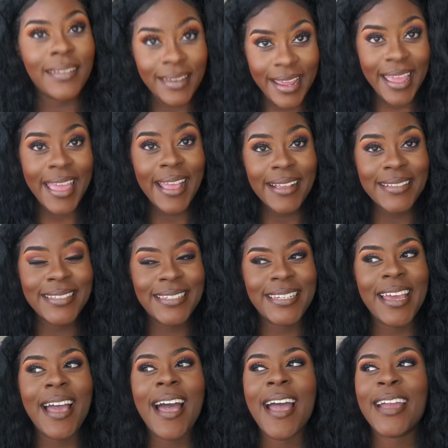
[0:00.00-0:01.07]

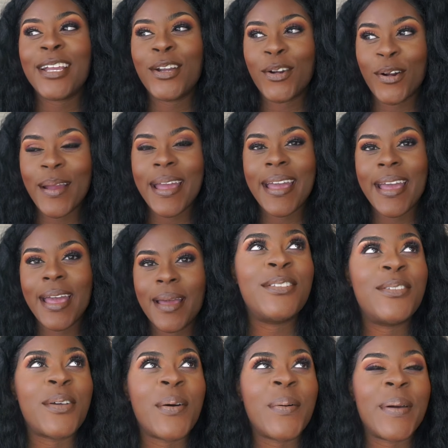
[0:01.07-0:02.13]
Next, I grabbed,
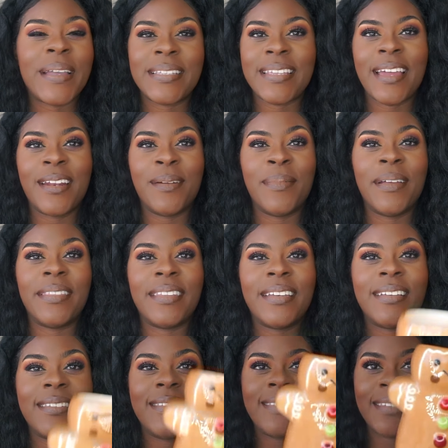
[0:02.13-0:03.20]
so excited about
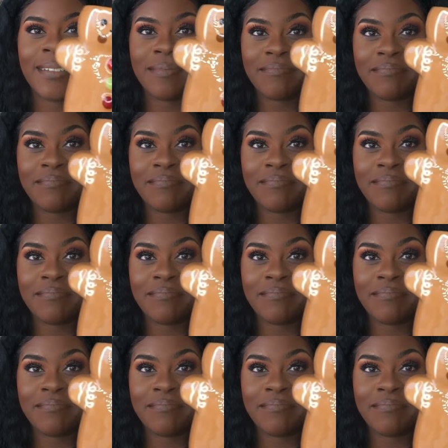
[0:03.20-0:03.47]
this.